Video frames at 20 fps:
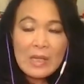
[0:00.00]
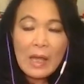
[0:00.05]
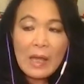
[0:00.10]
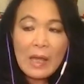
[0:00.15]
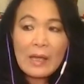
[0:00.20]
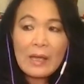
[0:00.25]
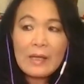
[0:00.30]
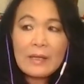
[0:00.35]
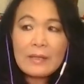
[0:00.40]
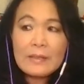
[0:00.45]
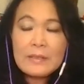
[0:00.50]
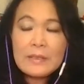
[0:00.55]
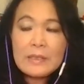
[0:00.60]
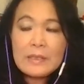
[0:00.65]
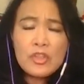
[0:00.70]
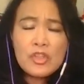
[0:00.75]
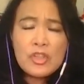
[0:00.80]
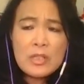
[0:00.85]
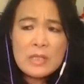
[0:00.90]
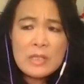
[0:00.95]
And
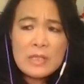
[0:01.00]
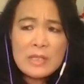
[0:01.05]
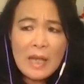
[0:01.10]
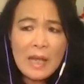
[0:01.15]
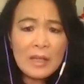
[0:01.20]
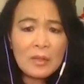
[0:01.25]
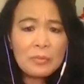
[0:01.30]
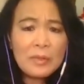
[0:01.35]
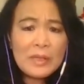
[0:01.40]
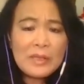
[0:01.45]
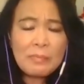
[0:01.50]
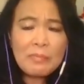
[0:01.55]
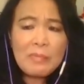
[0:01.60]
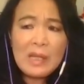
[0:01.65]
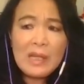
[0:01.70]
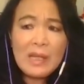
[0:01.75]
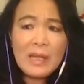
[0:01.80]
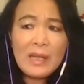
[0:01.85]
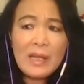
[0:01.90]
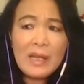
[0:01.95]
she stayed with
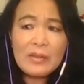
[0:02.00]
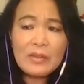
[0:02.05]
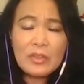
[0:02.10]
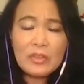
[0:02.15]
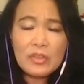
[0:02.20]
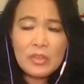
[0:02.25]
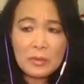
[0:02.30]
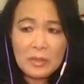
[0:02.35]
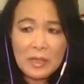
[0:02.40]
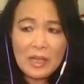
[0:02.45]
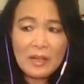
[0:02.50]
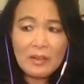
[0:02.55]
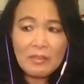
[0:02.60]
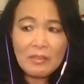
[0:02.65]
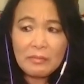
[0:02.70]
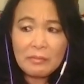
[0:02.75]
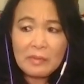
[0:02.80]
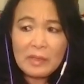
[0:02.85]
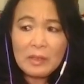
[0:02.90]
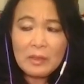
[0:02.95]
me and took care
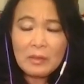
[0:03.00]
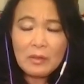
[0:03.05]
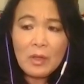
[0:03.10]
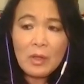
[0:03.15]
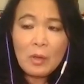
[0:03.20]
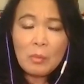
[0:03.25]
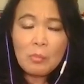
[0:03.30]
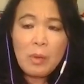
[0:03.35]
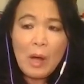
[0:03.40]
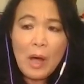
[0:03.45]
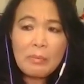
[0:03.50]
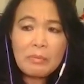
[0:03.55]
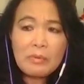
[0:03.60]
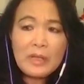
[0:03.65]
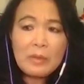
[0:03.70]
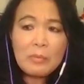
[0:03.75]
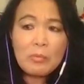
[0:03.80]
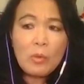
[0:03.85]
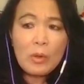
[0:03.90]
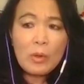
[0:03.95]
of me,
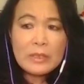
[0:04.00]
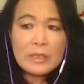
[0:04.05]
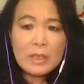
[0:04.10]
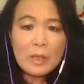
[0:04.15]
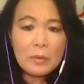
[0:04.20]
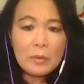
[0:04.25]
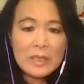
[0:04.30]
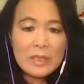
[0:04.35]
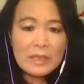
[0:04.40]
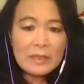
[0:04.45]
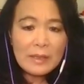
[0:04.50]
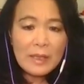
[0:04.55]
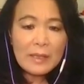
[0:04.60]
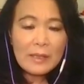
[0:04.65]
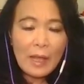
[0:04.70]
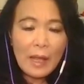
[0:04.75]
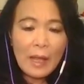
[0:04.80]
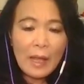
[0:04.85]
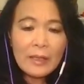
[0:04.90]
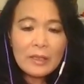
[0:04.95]
probably more doting
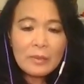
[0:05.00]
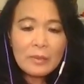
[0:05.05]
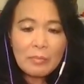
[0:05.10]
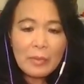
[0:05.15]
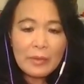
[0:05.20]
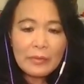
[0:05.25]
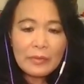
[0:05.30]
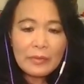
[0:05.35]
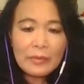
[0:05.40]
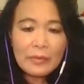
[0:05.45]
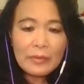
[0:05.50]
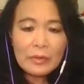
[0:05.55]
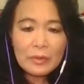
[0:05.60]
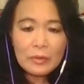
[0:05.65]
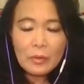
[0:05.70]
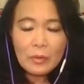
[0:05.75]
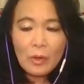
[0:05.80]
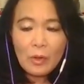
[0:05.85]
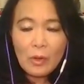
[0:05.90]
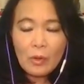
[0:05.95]
than any mother
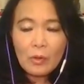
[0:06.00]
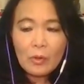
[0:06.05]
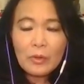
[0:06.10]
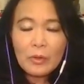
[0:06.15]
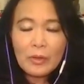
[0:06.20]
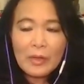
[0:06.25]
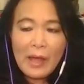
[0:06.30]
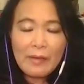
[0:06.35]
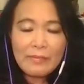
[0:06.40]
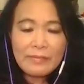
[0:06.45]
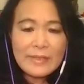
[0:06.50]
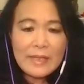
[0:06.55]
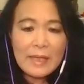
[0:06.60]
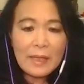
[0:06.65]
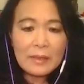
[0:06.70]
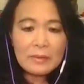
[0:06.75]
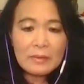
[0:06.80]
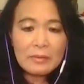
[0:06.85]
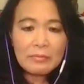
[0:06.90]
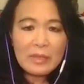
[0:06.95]
could have
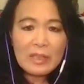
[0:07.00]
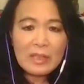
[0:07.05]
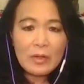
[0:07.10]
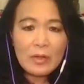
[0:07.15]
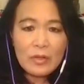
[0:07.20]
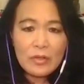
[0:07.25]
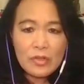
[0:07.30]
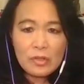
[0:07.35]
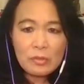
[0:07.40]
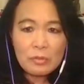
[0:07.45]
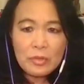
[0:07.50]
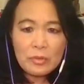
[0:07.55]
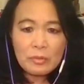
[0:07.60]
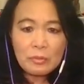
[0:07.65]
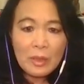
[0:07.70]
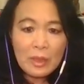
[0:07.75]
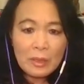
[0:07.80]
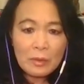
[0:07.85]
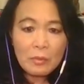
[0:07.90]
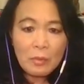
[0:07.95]
done, because she was
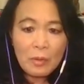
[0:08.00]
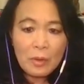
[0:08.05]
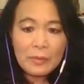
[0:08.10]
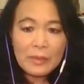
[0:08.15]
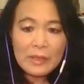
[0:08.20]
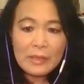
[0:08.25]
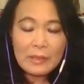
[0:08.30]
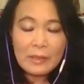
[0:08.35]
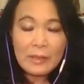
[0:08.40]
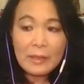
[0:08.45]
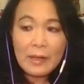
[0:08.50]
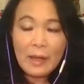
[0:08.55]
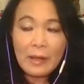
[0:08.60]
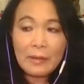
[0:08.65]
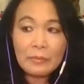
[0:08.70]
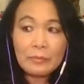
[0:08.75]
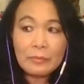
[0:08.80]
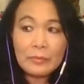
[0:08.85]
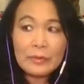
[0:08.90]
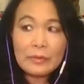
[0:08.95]
really worried that
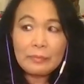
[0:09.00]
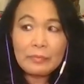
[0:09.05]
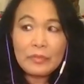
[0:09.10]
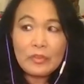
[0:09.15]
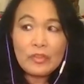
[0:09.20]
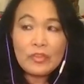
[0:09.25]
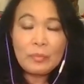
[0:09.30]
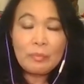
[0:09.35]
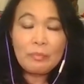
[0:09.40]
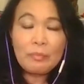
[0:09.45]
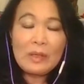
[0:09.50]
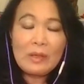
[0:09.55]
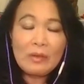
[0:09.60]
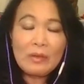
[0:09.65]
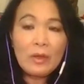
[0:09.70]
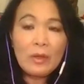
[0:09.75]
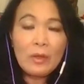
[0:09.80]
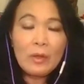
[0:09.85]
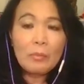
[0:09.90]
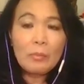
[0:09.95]
I would just
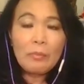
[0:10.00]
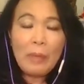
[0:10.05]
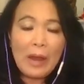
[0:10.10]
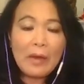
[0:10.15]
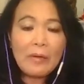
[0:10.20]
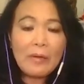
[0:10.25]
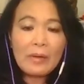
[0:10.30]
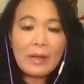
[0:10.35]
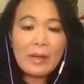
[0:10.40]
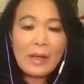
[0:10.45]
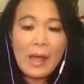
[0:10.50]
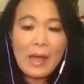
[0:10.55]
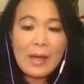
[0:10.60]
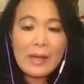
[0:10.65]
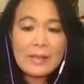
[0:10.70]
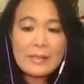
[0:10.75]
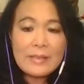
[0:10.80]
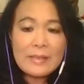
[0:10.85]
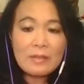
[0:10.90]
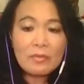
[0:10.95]
be
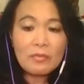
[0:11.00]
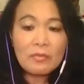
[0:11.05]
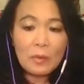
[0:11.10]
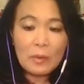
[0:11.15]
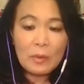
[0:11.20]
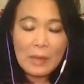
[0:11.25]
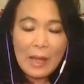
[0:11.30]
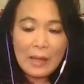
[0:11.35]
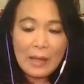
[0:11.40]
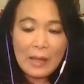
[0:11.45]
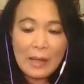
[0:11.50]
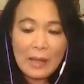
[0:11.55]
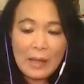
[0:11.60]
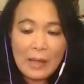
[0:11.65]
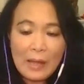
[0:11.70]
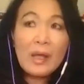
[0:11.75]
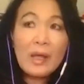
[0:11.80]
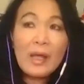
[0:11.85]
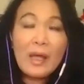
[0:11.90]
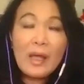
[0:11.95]
paralyzed for life.
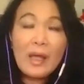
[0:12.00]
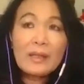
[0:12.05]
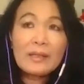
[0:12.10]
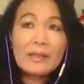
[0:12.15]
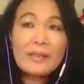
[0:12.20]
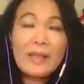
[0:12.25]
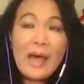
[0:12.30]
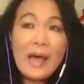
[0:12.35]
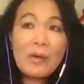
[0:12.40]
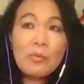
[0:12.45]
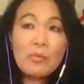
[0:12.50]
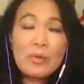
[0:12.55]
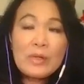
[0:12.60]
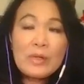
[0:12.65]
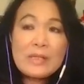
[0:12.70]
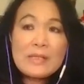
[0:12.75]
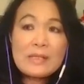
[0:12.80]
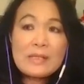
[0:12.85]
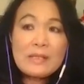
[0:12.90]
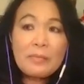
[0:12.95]
And so
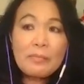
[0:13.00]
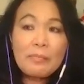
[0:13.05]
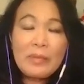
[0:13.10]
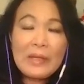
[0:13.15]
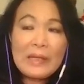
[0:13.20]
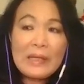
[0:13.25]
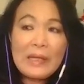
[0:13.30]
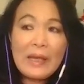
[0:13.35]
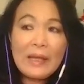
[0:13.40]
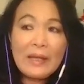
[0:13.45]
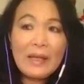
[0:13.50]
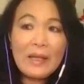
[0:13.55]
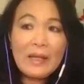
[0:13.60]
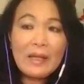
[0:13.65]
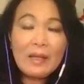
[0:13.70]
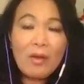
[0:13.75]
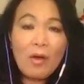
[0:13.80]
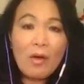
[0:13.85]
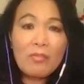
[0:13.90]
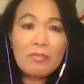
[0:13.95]
that was the
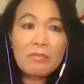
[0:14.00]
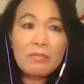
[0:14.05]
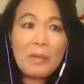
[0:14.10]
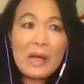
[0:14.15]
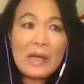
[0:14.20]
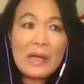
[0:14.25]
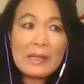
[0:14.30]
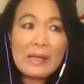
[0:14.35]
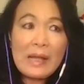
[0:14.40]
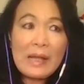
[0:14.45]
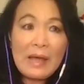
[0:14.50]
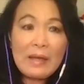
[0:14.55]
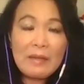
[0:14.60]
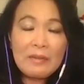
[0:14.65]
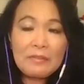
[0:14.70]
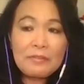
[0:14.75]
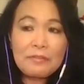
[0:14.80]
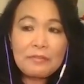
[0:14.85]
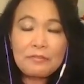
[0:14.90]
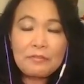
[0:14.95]
beginning of
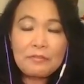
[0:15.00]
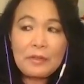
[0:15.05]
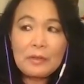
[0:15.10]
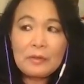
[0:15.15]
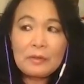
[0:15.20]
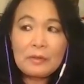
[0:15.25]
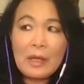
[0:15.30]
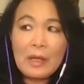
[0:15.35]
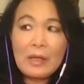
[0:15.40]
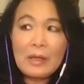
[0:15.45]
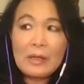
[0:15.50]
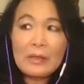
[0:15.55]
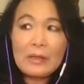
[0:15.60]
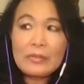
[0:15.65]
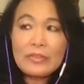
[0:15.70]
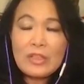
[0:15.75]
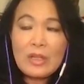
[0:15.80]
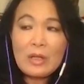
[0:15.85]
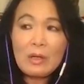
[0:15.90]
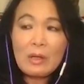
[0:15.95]
my life.
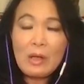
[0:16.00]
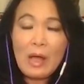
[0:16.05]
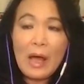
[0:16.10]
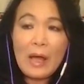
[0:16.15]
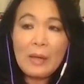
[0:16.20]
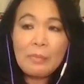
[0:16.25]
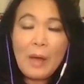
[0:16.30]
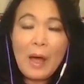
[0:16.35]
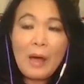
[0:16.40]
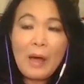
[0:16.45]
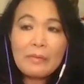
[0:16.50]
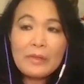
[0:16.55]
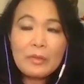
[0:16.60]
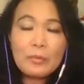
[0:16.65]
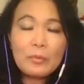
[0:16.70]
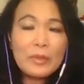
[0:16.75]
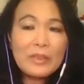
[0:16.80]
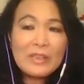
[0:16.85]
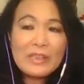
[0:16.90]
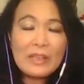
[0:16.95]
And I
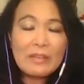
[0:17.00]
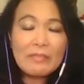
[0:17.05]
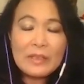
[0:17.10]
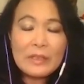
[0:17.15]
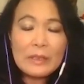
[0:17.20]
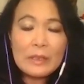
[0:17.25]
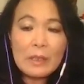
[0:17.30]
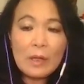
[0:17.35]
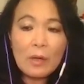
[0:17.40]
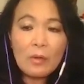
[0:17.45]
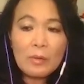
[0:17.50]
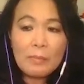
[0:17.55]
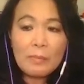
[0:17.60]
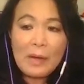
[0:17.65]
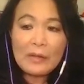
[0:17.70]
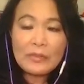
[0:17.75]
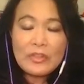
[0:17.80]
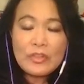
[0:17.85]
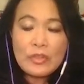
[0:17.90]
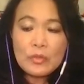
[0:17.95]
probably wouldn't even know
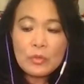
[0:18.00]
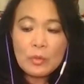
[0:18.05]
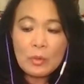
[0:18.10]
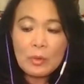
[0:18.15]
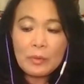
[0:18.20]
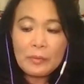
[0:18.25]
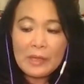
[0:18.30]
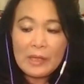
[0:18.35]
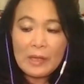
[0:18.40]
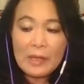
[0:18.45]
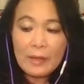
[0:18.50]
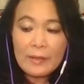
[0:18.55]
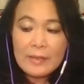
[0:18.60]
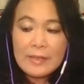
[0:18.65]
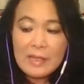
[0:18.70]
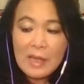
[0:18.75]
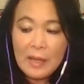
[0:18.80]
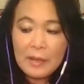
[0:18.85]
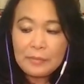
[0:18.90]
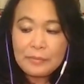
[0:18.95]
about the story
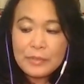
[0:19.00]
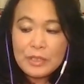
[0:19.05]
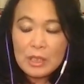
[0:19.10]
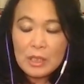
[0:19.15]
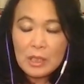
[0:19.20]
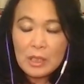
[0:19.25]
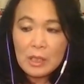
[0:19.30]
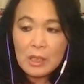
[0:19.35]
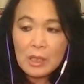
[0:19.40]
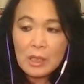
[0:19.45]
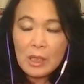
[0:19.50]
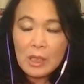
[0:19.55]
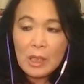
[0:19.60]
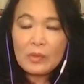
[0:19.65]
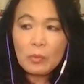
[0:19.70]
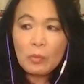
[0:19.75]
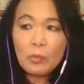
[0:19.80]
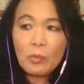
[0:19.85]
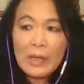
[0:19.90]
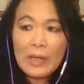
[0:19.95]
except
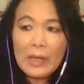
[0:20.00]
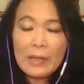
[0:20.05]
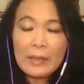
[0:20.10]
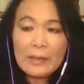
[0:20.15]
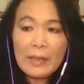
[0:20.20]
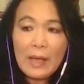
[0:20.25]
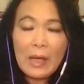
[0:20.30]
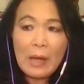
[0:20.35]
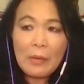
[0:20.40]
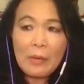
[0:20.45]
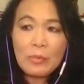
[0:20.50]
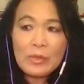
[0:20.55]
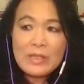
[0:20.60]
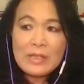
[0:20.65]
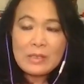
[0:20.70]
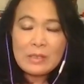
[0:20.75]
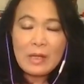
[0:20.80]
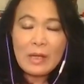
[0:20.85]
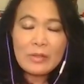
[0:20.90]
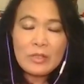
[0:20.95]
when I
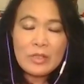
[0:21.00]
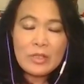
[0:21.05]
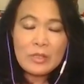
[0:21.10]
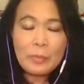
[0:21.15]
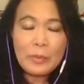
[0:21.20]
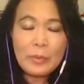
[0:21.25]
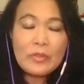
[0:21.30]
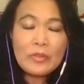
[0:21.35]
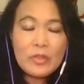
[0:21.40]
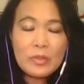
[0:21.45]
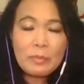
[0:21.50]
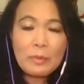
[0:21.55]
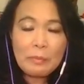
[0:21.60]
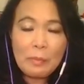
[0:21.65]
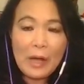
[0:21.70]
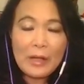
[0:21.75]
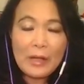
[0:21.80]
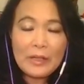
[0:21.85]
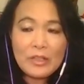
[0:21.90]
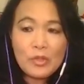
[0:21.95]
supposed to be,
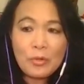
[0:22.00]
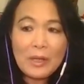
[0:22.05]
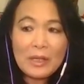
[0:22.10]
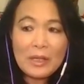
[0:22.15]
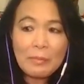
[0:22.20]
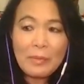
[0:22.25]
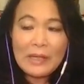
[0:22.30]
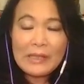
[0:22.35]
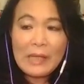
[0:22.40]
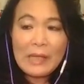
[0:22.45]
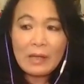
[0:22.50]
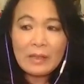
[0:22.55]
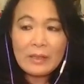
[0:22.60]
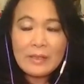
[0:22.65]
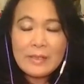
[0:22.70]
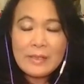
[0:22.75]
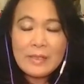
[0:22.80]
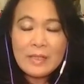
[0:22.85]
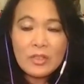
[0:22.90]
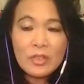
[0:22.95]
my younger
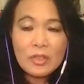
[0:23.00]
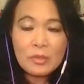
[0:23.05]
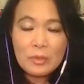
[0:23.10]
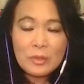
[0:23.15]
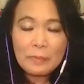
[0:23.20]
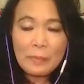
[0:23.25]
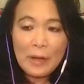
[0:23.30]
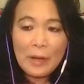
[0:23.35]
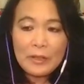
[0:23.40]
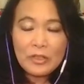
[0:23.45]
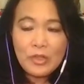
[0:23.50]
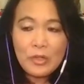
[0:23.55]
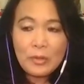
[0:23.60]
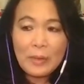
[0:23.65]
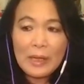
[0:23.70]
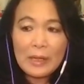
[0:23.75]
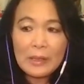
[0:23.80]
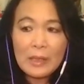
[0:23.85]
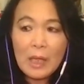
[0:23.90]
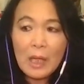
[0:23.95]
sister was potty
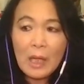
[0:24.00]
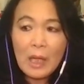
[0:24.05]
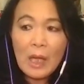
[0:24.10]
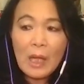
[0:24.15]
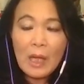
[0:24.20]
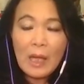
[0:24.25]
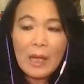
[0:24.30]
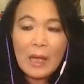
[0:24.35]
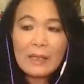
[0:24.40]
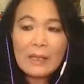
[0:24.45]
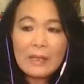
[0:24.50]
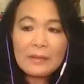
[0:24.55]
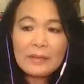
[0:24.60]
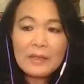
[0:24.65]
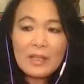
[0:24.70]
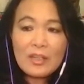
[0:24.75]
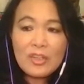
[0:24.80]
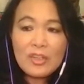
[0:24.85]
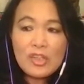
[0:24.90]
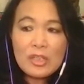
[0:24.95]
trained. And I
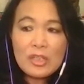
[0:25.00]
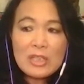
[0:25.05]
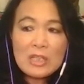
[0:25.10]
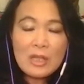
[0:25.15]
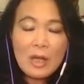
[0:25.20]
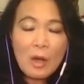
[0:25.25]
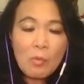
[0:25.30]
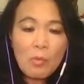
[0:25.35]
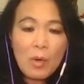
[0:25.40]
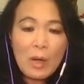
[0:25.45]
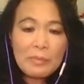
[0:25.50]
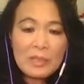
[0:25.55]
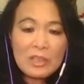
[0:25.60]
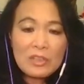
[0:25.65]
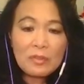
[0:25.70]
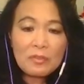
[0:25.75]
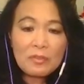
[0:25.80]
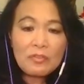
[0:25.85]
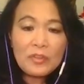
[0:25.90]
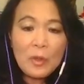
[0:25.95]
think she did not want me
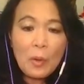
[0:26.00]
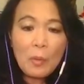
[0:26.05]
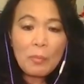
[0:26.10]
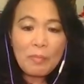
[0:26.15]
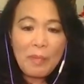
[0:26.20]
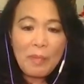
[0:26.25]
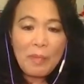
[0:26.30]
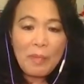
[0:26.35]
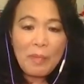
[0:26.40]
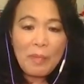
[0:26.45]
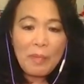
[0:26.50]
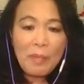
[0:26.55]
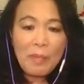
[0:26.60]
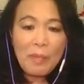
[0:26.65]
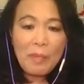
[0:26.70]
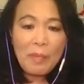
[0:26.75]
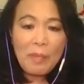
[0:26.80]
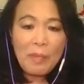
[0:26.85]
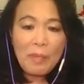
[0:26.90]
to feel bad, lower my